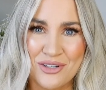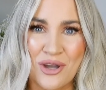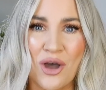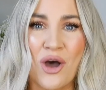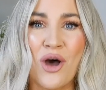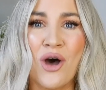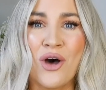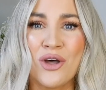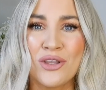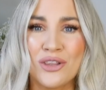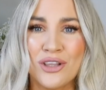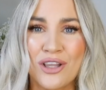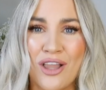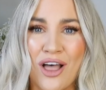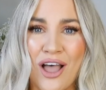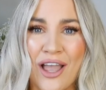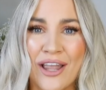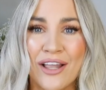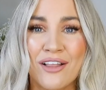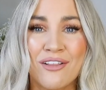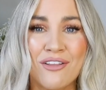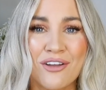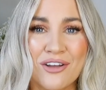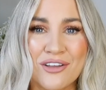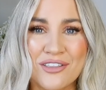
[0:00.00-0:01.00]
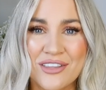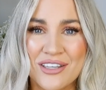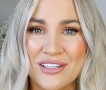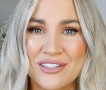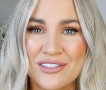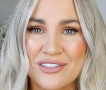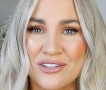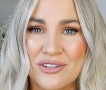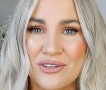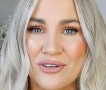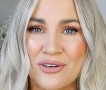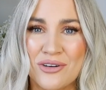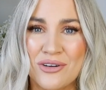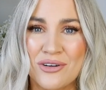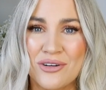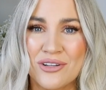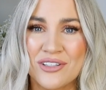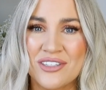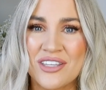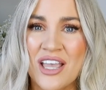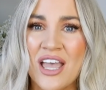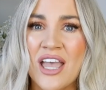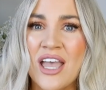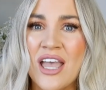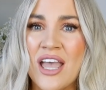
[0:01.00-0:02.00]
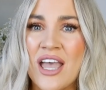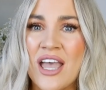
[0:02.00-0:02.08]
to online clothing stores.